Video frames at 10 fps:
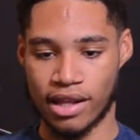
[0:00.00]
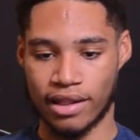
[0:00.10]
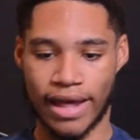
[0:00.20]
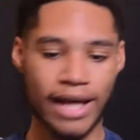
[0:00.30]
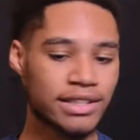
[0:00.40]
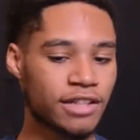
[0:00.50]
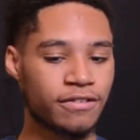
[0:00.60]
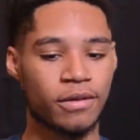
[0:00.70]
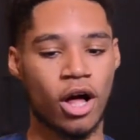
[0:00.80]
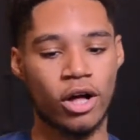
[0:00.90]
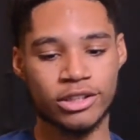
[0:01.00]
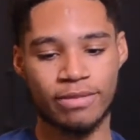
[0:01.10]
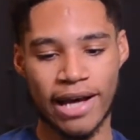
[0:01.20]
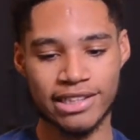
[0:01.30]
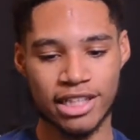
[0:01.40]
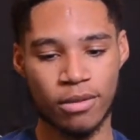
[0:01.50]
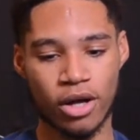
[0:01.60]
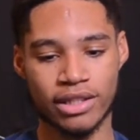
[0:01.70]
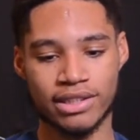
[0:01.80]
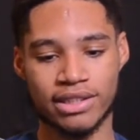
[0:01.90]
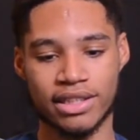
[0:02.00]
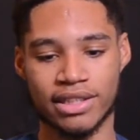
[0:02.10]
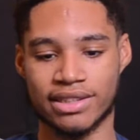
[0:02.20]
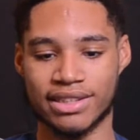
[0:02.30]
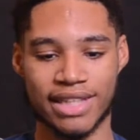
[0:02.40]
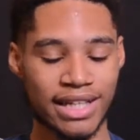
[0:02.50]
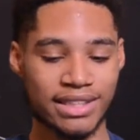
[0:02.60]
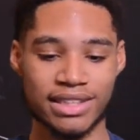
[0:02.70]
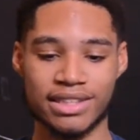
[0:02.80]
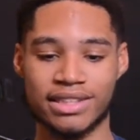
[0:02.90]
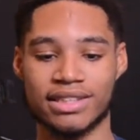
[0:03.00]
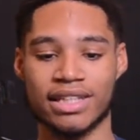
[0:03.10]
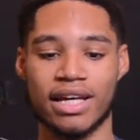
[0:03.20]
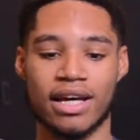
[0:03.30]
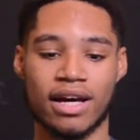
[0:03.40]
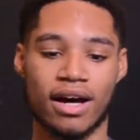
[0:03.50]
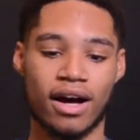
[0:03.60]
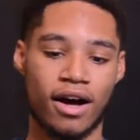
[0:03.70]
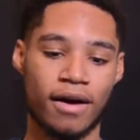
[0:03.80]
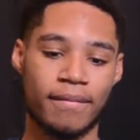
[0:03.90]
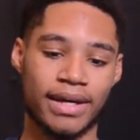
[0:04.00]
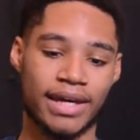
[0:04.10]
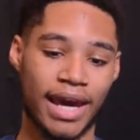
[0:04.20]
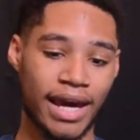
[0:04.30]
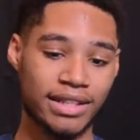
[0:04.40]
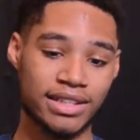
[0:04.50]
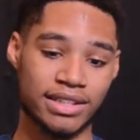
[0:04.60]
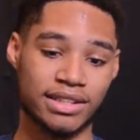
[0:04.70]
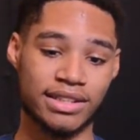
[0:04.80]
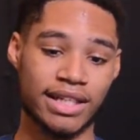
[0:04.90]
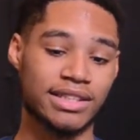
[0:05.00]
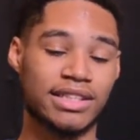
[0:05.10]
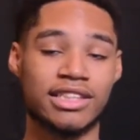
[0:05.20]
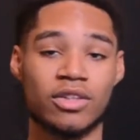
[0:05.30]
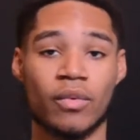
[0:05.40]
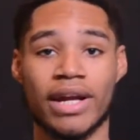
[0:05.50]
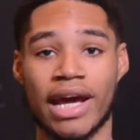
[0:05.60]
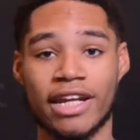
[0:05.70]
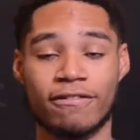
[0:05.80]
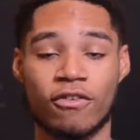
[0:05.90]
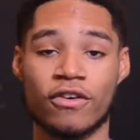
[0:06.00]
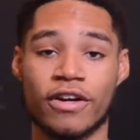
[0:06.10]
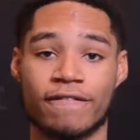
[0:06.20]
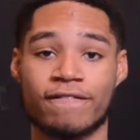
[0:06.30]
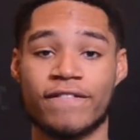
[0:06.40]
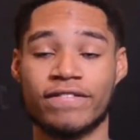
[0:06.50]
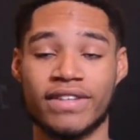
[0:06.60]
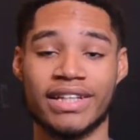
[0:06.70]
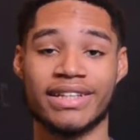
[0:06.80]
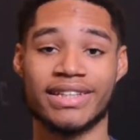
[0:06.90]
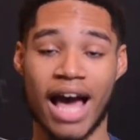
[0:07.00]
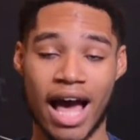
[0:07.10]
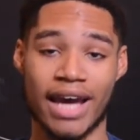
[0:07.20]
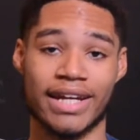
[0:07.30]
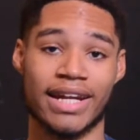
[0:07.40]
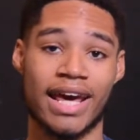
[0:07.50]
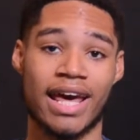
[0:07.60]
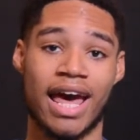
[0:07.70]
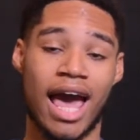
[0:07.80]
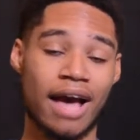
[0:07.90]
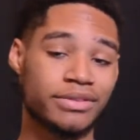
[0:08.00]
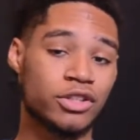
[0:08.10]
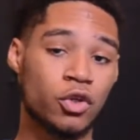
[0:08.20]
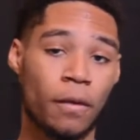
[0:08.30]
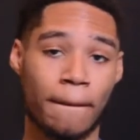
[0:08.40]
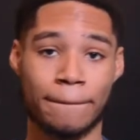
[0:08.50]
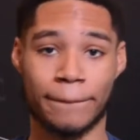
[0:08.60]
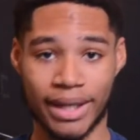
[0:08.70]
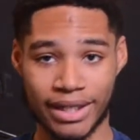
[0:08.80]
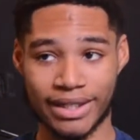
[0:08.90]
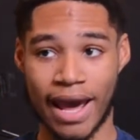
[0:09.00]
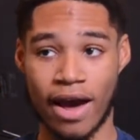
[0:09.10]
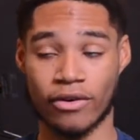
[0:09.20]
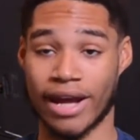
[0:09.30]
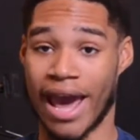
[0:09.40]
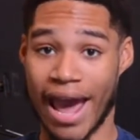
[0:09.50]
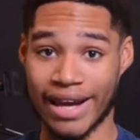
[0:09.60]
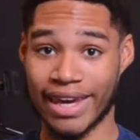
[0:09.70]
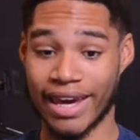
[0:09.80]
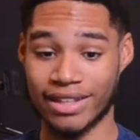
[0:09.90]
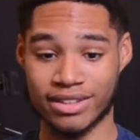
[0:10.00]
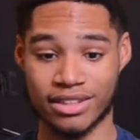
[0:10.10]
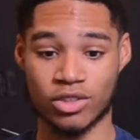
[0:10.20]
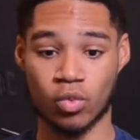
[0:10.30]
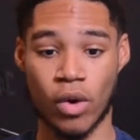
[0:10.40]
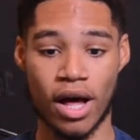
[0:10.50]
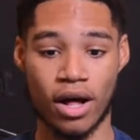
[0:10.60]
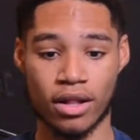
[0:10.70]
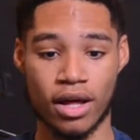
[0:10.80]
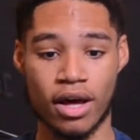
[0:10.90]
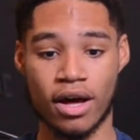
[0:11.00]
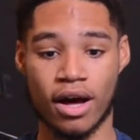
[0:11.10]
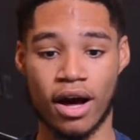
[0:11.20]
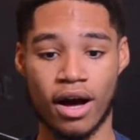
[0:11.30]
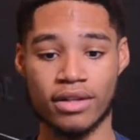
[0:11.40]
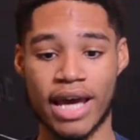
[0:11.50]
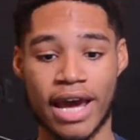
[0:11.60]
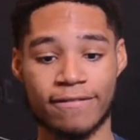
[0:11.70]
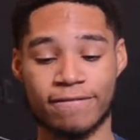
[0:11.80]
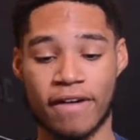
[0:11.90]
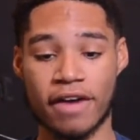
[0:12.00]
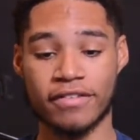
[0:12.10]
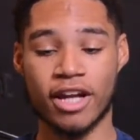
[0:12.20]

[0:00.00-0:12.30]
Lastly, from college basketball, let's see. Texas and Kansas. Texas gets the win 84-59. Absolute beatdown at Kansas as well. They had 5 in